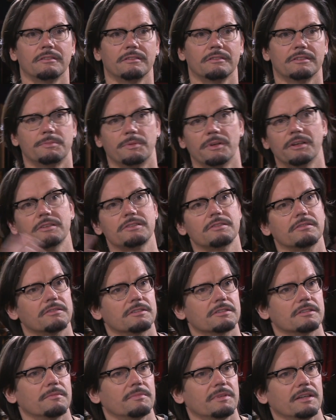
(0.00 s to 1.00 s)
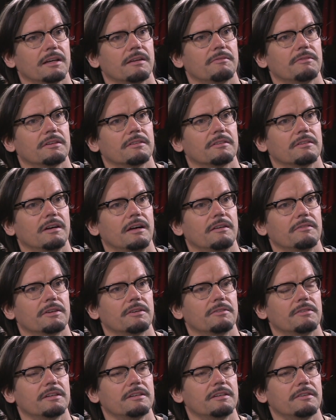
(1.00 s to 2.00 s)
spiritual or something. I want to, I want to
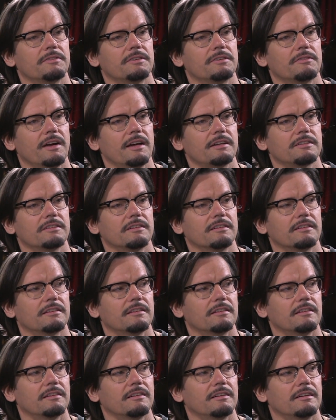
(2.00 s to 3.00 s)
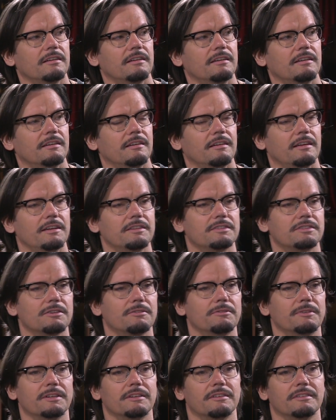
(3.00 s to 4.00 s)
go in a different direction. And
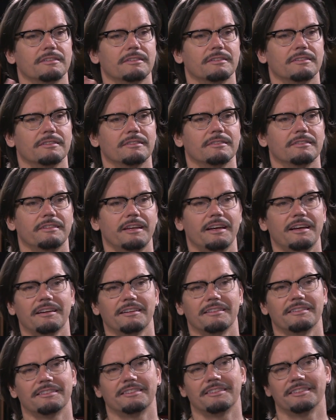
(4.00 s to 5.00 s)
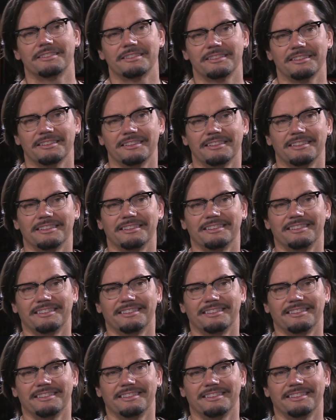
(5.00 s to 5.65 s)
so we're, yeah, it's, it's a